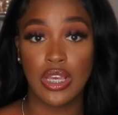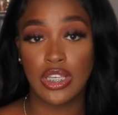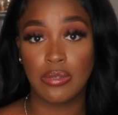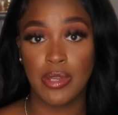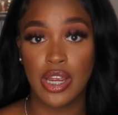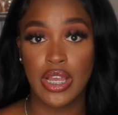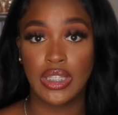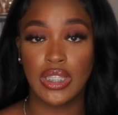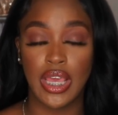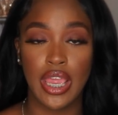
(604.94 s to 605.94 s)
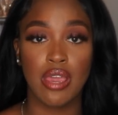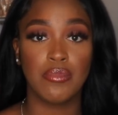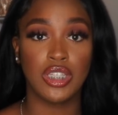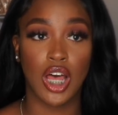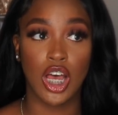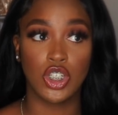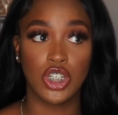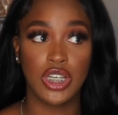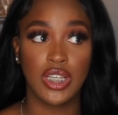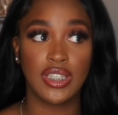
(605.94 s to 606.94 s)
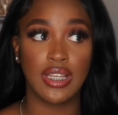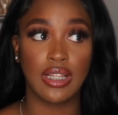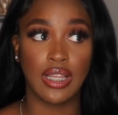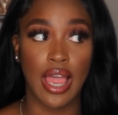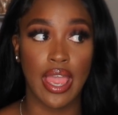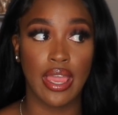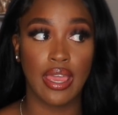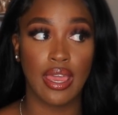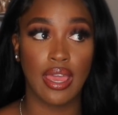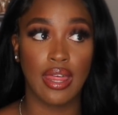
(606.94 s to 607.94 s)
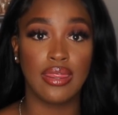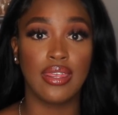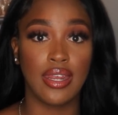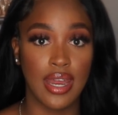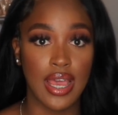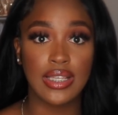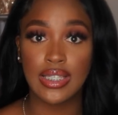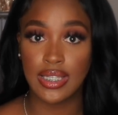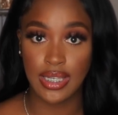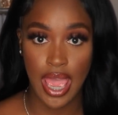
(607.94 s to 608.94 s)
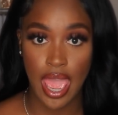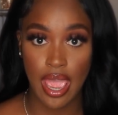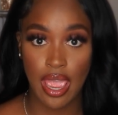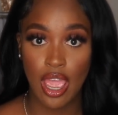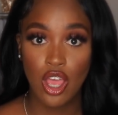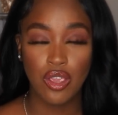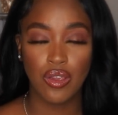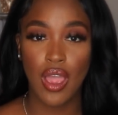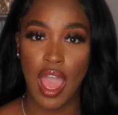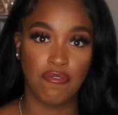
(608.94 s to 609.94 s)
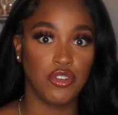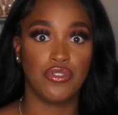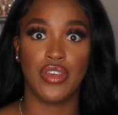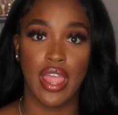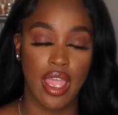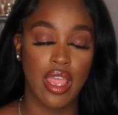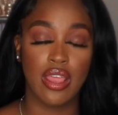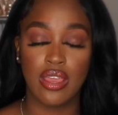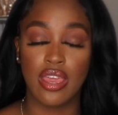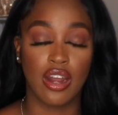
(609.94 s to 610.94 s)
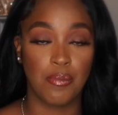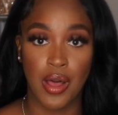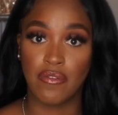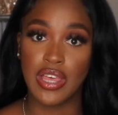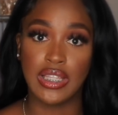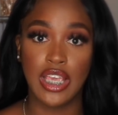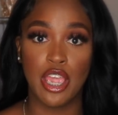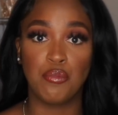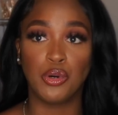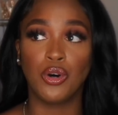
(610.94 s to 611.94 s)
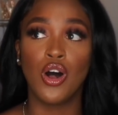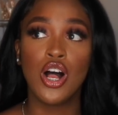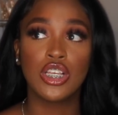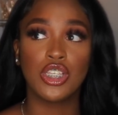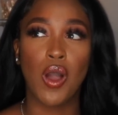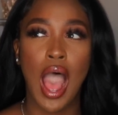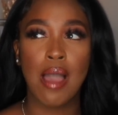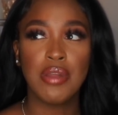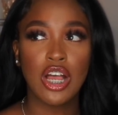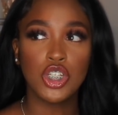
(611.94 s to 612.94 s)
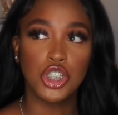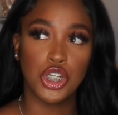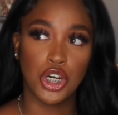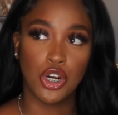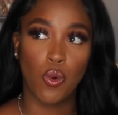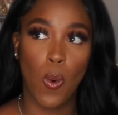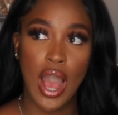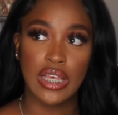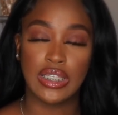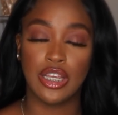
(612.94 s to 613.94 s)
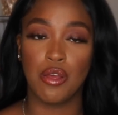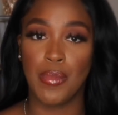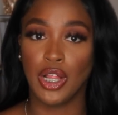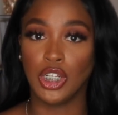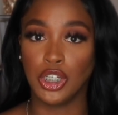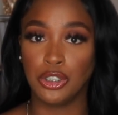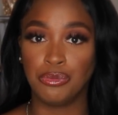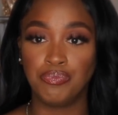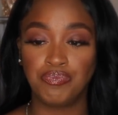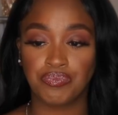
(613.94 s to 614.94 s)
experience, they get massages like the next day after they get up off that table. So I'm not sure why Sonobello